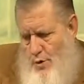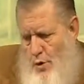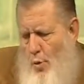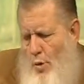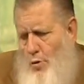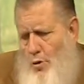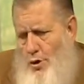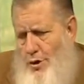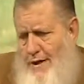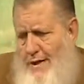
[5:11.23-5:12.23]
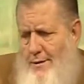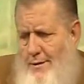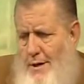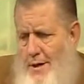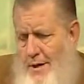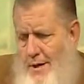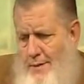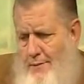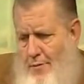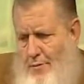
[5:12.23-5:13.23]
But what we're learning here
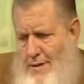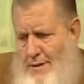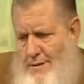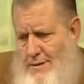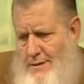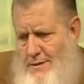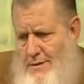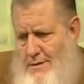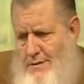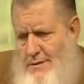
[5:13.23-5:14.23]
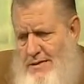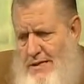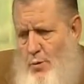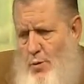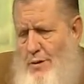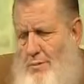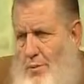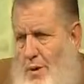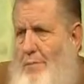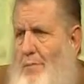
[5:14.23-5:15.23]
from this is to see what
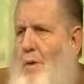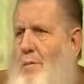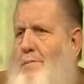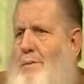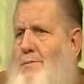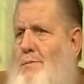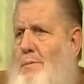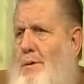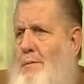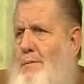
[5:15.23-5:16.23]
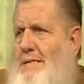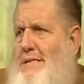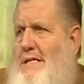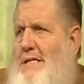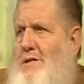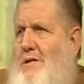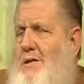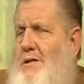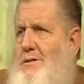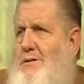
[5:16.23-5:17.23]
Prophet Muhammad, peace be upon him, is
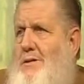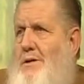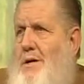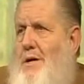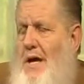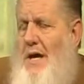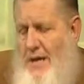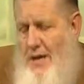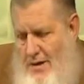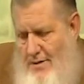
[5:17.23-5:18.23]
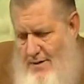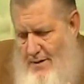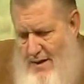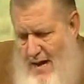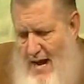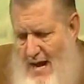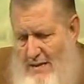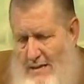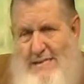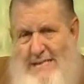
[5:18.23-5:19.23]
teaching us. And living
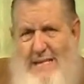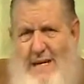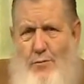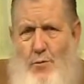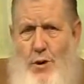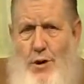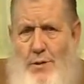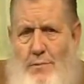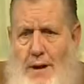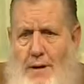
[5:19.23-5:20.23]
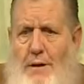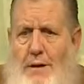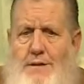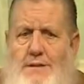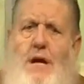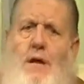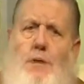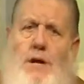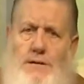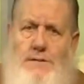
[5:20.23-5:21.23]
that, instead of worrying about
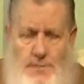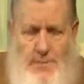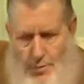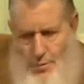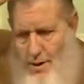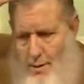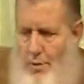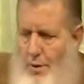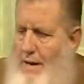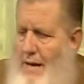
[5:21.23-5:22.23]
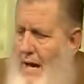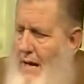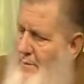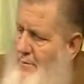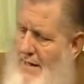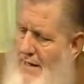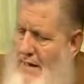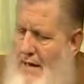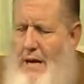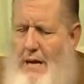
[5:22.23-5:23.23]
celebrating something, put on a party hat and make a
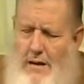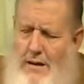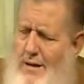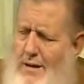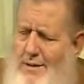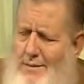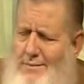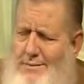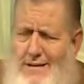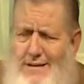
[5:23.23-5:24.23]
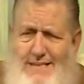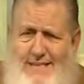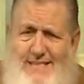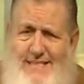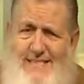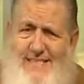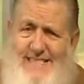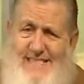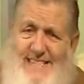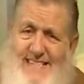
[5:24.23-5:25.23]
cake.
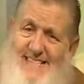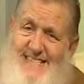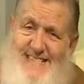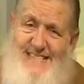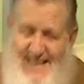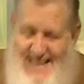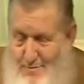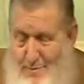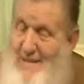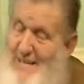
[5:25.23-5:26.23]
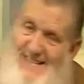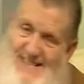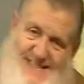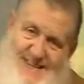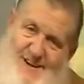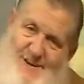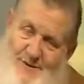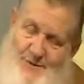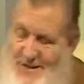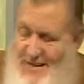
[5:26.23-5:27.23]
this. Please,
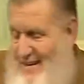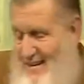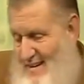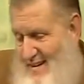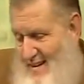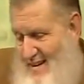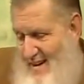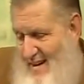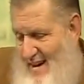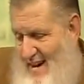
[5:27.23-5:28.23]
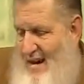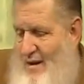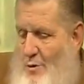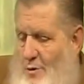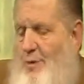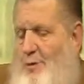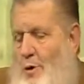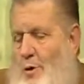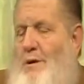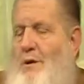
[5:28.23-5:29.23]
really. And I know there are
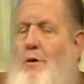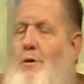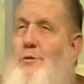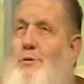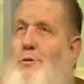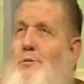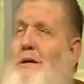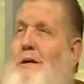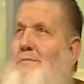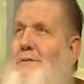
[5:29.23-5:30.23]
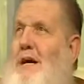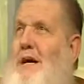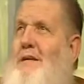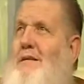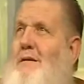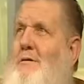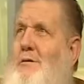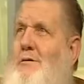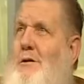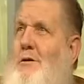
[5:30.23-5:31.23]
going to be those who will be upset and they're
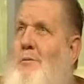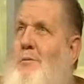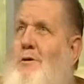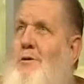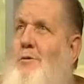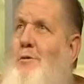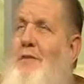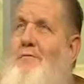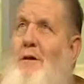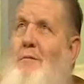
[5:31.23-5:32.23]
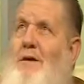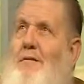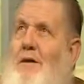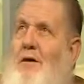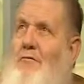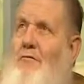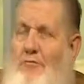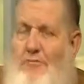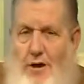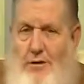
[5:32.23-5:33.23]
going to say, no, I'm going to do what I found my
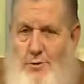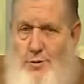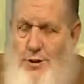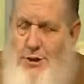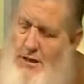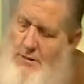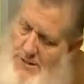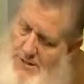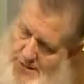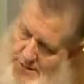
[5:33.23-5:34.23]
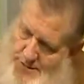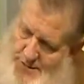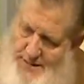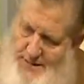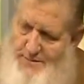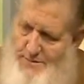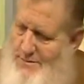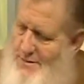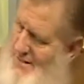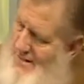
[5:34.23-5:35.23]
forefathers doing anyway. And okay,
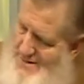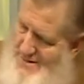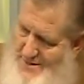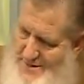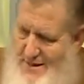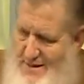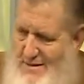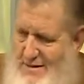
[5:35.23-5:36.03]
all right, okay.